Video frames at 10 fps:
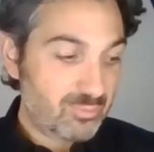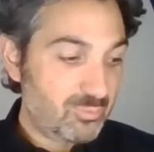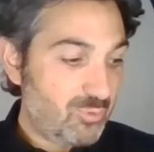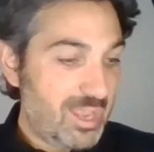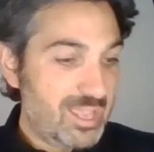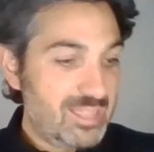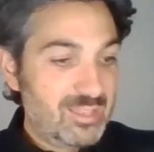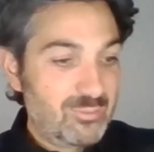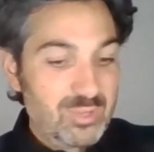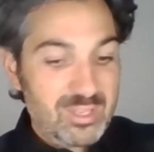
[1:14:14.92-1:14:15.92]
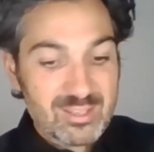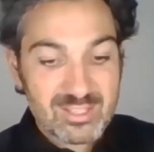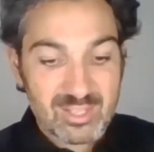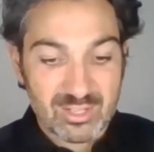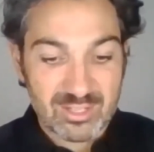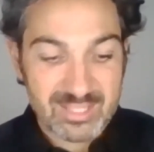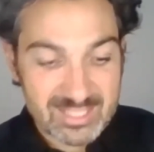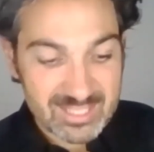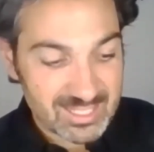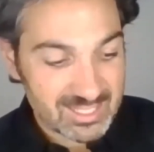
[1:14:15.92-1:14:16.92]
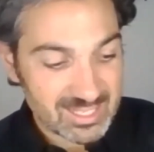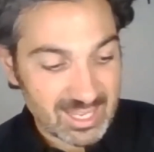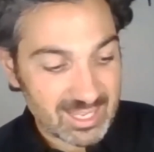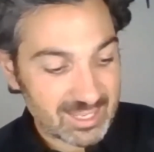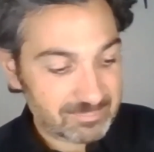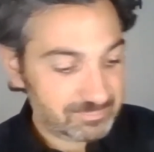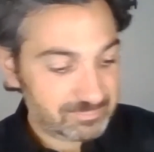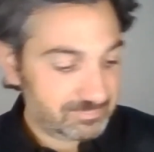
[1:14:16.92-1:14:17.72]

way that we, you know, this is, um,